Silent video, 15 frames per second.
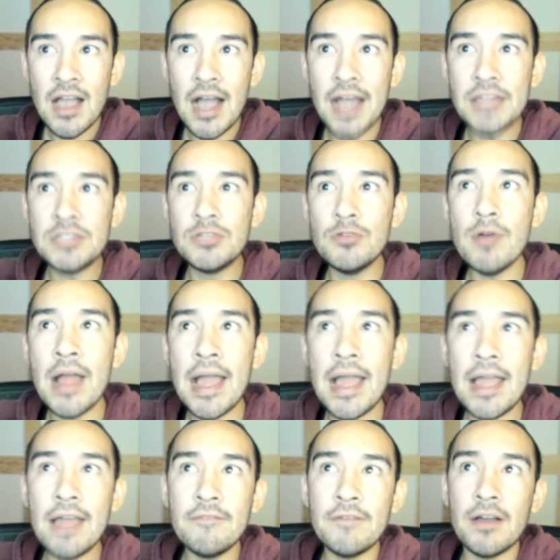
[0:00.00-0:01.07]
I do
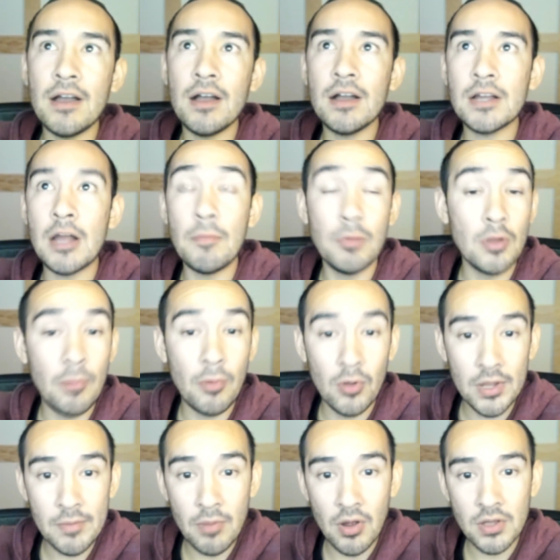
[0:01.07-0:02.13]
have a couple of
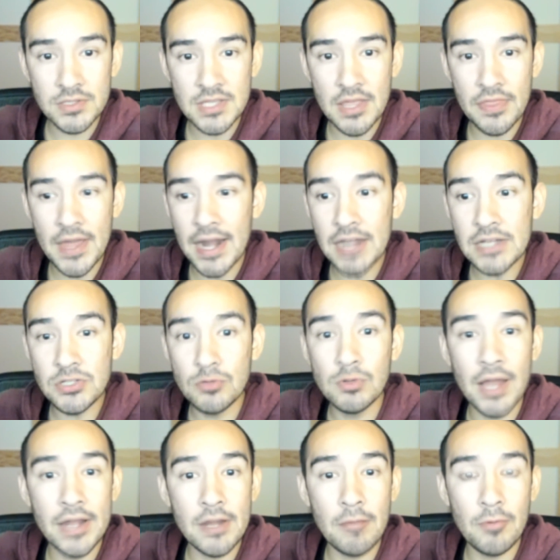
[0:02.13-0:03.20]
bowling balls that I do
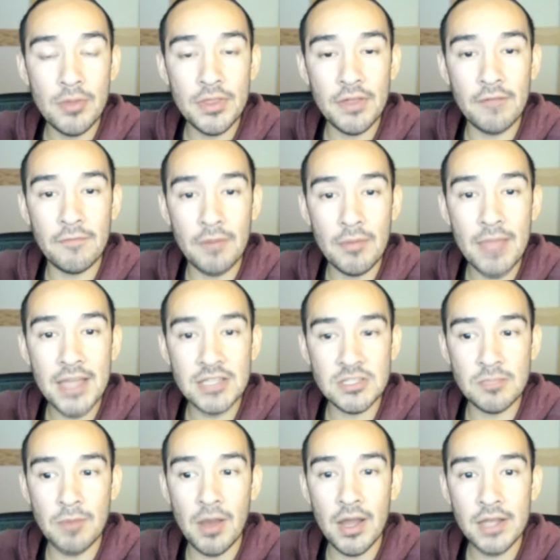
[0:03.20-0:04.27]
line up with from that
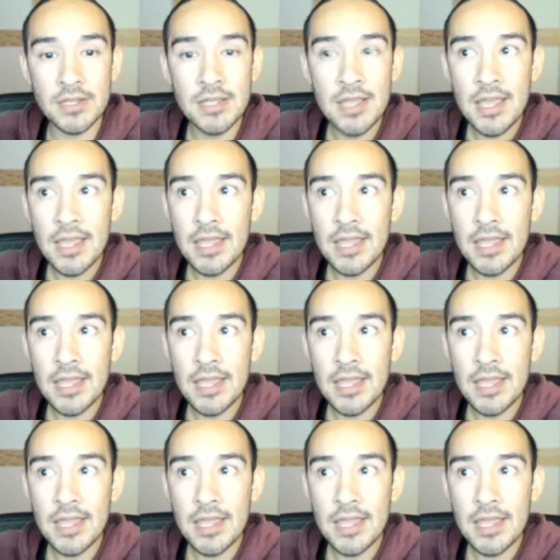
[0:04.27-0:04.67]
spot.